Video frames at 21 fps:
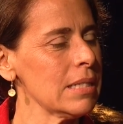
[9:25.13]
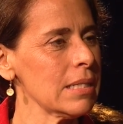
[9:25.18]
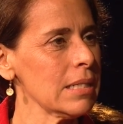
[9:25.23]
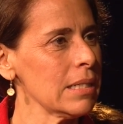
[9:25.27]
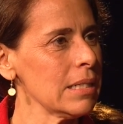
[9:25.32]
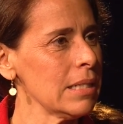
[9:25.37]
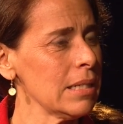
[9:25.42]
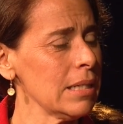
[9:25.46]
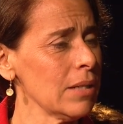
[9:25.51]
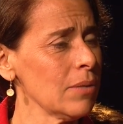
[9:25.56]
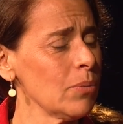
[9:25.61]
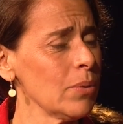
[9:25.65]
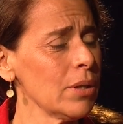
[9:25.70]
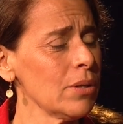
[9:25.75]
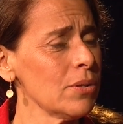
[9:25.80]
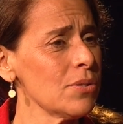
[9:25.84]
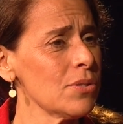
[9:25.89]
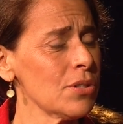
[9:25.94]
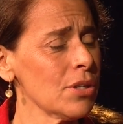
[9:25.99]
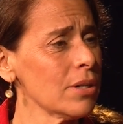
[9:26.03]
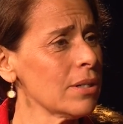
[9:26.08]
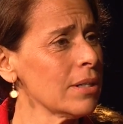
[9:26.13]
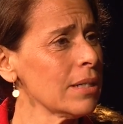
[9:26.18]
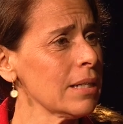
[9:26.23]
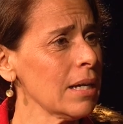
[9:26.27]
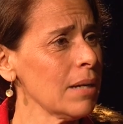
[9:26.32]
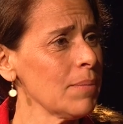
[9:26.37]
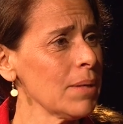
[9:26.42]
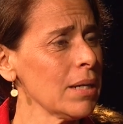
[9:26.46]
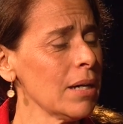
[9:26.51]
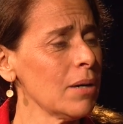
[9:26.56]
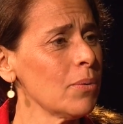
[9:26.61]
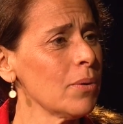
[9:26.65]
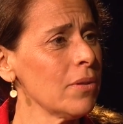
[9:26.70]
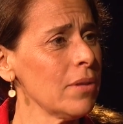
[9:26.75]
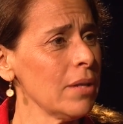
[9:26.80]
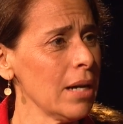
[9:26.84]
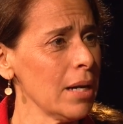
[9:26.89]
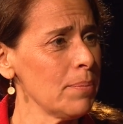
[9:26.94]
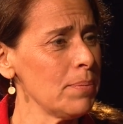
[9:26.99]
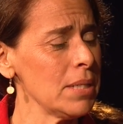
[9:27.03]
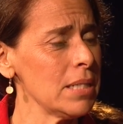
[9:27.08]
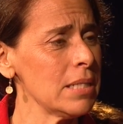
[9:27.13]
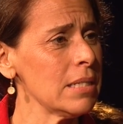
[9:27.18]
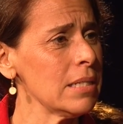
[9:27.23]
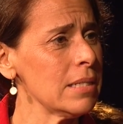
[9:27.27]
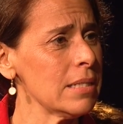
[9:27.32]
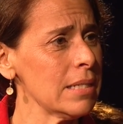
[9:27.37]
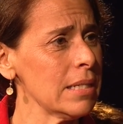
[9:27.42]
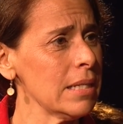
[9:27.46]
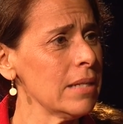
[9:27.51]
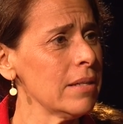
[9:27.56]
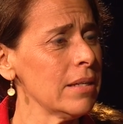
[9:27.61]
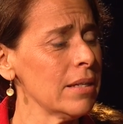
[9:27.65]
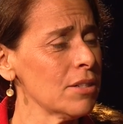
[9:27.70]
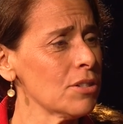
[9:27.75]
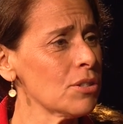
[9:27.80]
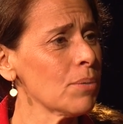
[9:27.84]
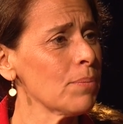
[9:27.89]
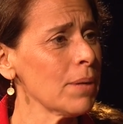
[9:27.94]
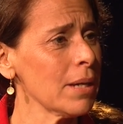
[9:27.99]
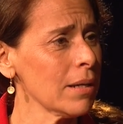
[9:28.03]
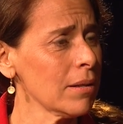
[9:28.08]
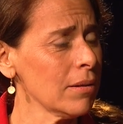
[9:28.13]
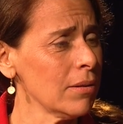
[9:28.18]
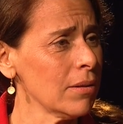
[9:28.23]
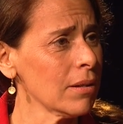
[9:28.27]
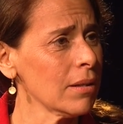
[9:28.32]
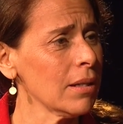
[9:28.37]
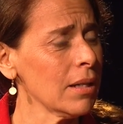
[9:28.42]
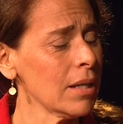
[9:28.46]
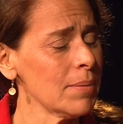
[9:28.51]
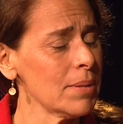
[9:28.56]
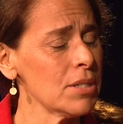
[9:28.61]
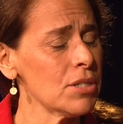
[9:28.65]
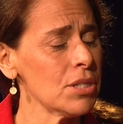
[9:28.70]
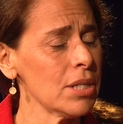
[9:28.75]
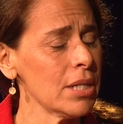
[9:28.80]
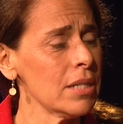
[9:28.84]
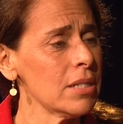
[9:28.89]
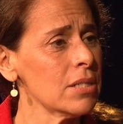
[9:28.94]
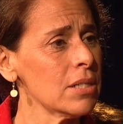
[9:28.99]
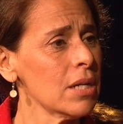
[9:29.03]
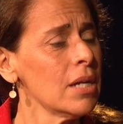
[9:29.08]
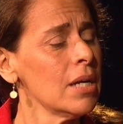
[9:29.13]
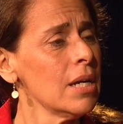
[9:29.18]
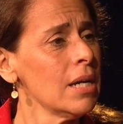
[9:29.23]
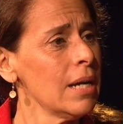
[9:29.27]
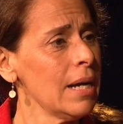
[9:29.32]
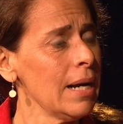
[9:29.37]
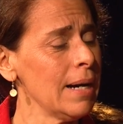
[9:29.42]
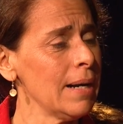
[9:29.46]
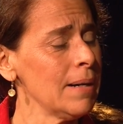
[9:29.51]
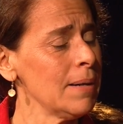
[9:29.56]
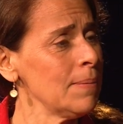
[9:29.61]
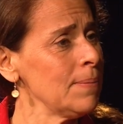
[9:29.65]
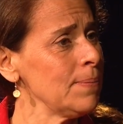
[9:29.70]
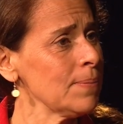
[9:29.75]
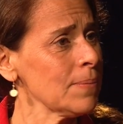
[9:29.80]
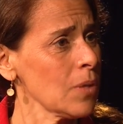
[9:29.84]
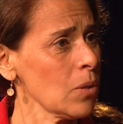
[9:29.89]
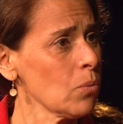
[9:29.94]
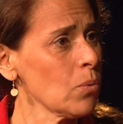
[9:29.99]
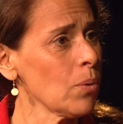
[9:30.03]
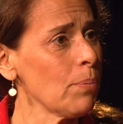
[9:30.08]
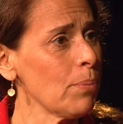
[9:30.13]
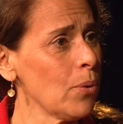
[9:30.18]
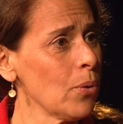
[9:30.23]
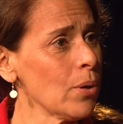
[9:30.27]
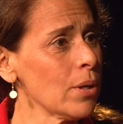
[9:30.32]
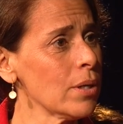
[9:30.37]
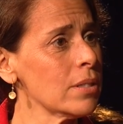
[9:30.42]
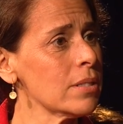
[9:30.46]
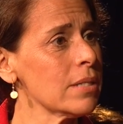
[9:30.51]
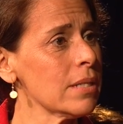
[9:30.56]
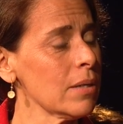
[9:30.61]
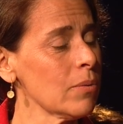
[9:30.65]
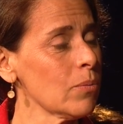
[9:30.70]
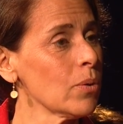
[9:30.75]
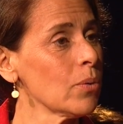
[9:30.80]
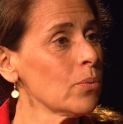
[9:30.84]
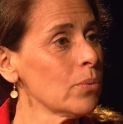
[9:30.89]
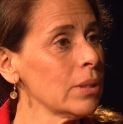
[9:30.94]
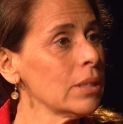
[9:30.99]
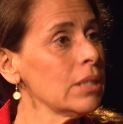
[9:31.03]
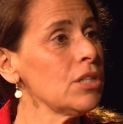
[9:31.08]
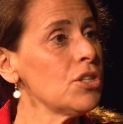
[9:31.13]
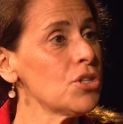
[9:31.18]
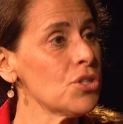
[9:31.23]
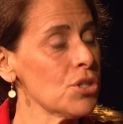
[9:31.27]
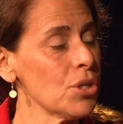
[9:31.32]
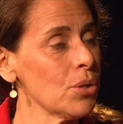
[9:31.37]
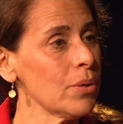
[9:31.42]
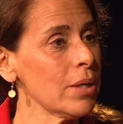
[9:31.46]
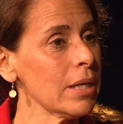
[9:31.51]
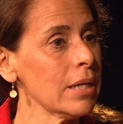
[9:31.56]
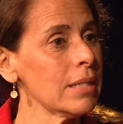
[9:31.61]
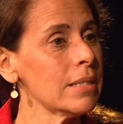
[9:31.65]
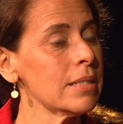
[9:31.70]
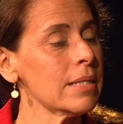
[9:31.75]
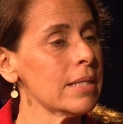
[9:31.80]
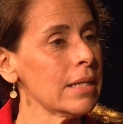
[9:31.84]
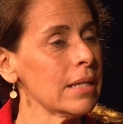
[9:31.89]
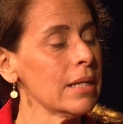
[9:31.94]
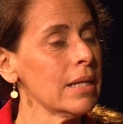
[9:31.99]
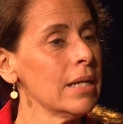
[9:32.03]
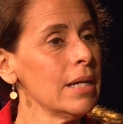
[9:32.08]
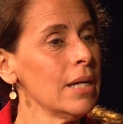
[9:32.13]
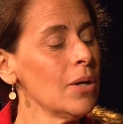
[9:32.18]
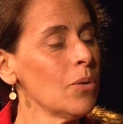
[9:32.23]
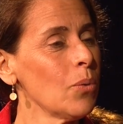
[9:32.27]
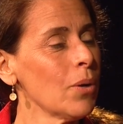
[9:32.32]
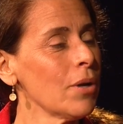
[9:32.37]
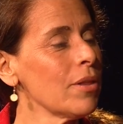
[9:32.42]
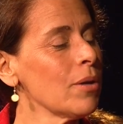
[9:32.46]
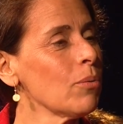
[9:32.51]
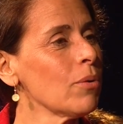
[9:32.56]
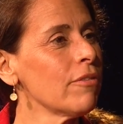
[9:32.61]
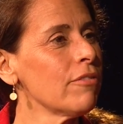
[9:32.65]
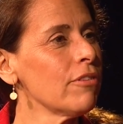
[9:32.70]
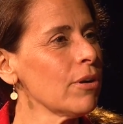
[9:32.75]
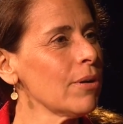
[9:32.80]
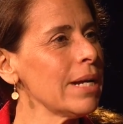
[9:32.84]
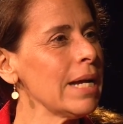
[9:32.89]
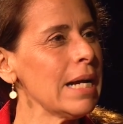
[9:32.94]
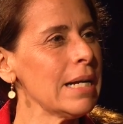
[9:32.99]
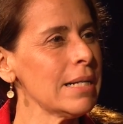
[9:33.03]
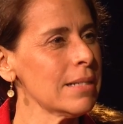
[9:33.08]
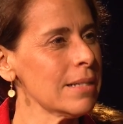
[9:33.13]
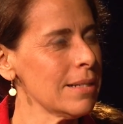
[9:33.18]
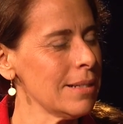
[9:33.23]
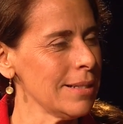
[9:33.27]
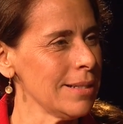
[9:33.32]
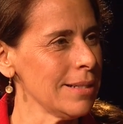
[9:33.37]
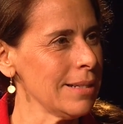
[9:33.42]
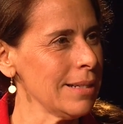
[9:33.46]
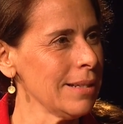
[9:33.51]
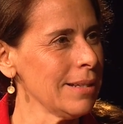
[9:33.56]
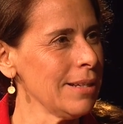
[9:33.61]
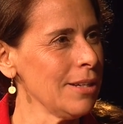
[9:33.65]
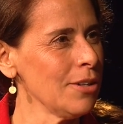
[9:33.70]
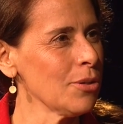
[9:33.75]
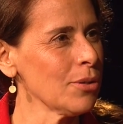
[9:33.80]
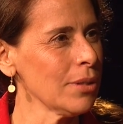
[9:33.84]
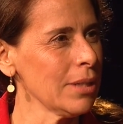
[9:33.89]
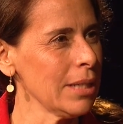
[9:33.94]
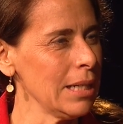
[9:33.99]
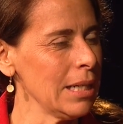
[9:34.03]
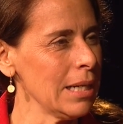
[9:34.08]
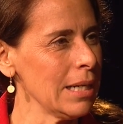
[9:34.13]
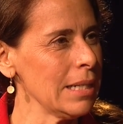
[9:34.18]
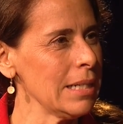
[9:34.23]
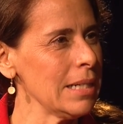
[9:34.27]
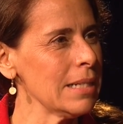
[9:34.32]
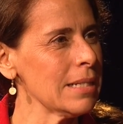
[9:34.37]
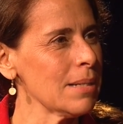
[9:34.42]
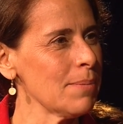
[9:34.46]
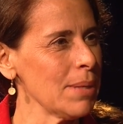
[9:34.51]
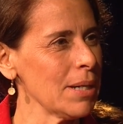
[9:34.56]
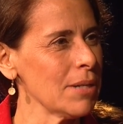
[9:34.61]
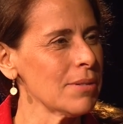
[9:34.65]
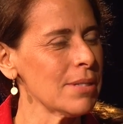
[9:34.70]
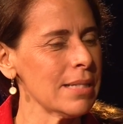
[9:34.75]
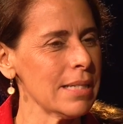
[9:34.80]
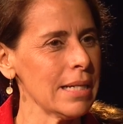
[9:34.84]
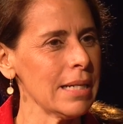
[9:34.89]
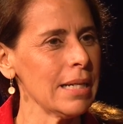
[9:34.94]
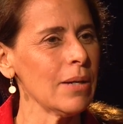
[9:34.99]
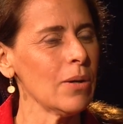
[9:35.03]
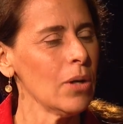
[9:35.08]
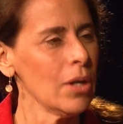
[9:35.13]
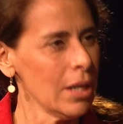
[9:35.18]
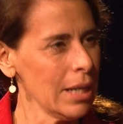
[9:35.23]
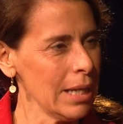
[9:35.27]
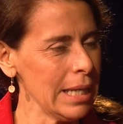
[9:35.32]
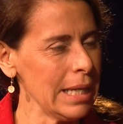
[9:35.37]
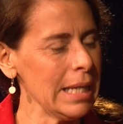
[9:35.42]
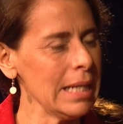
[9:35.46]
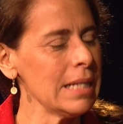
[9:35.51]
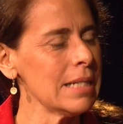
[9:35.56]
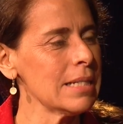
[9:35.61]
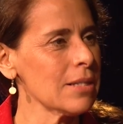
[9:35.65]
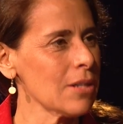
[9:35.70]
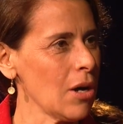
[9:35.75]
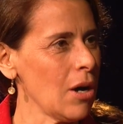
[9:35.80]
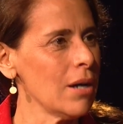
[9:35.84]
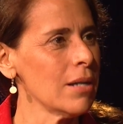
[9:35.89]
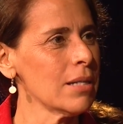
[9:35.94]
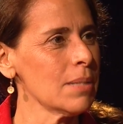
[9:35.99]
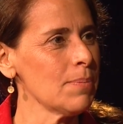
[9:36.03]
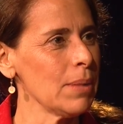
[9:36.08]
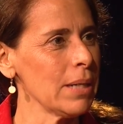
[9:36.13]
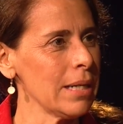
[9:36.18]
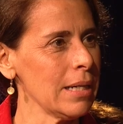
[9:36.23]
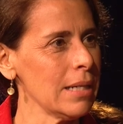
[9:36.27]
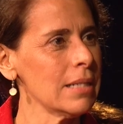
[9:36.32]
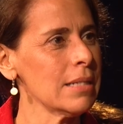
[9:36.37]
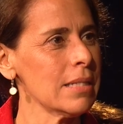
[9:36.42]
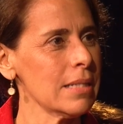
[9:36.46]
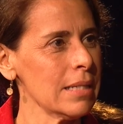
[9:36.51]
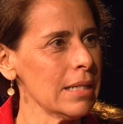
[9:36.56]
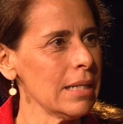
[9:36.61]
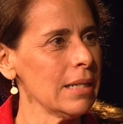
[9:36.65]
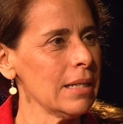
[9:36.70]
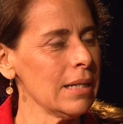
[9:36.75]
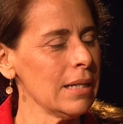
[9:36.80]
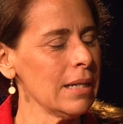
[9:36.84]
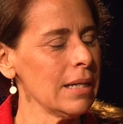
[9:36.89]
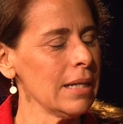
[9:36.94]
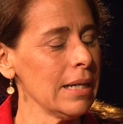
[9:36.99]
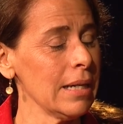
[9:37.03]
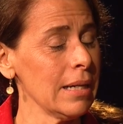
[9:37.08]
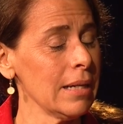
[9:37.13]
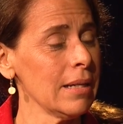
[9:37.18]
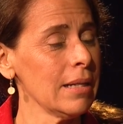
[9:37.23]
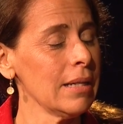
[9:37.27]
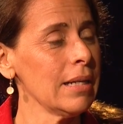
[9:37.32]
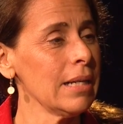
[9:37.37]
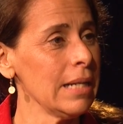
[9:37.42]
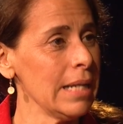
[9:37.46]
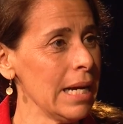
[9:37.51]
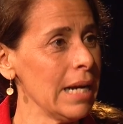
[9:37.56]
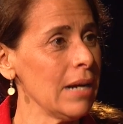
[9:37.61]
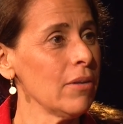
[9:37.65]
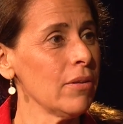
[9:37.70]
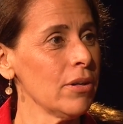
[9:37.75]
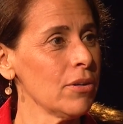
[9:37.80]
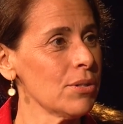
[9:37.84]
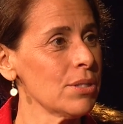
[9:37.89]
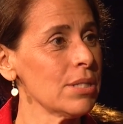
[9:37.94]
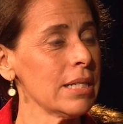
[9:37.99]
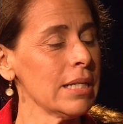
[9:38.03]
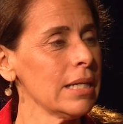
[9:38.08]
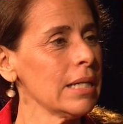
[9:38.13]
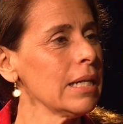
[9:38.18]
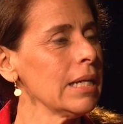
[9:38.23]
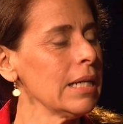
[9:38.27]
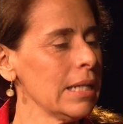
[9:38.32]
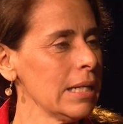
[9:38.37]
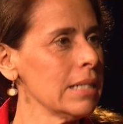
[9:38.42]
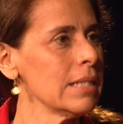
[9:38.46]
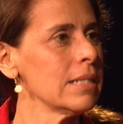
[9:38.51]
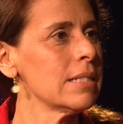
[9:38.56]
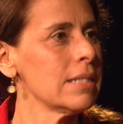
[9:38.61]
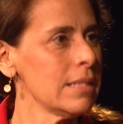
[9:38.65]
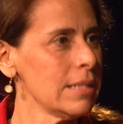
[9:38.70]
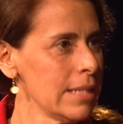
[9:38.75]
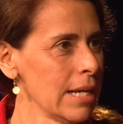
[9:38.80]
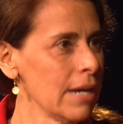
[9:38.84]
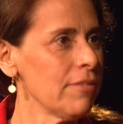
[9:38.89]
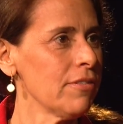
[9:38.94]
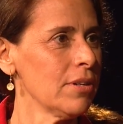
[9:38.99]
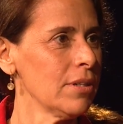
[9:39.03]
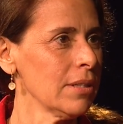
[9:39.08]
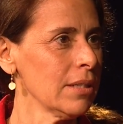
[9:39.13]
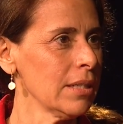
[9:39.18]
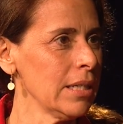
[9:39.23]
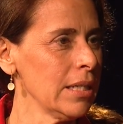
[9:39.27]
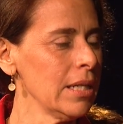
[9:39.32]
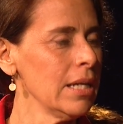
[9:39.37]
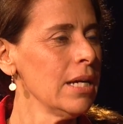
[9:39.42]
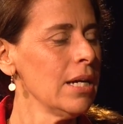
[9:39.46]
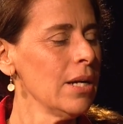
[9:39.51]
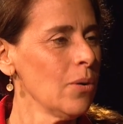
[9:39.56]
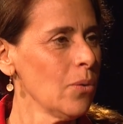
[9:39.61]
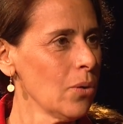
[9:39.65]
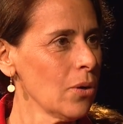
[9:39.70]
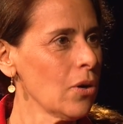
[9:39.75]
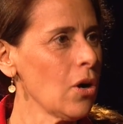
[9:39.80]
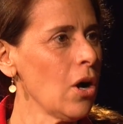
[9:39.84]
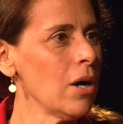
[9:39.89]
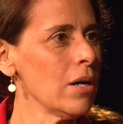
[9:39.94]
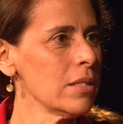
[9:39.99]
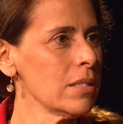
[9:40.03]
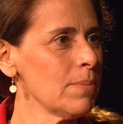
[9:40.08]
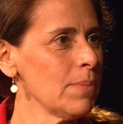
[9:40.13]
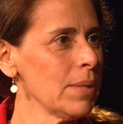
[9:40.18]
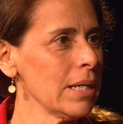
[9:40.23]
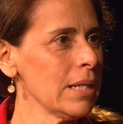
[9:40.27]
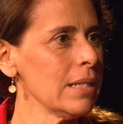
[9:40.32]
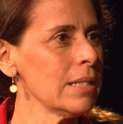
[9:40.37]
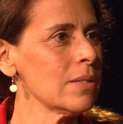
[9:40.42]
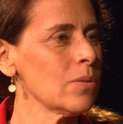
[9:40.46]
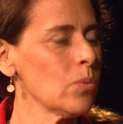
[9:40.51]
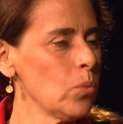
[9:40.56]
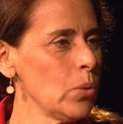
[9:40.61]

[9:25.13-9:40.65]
Sci we started coming out with the IPCC, the Interpanel on Climate Change um, reports that were really showing us that where they were very hesitant in the early 90s about saying it is caused by us, uh, uh, now they're saying it is definitely caused by us.